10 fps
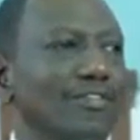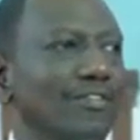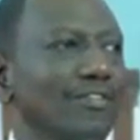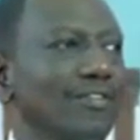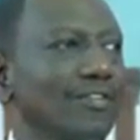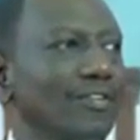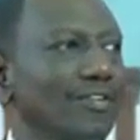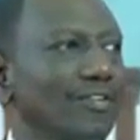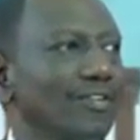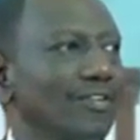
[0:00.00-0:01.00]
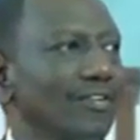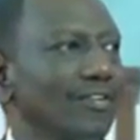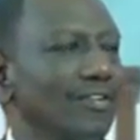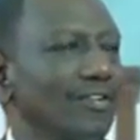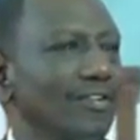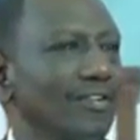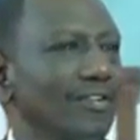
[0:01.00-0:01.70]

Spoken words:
(silence)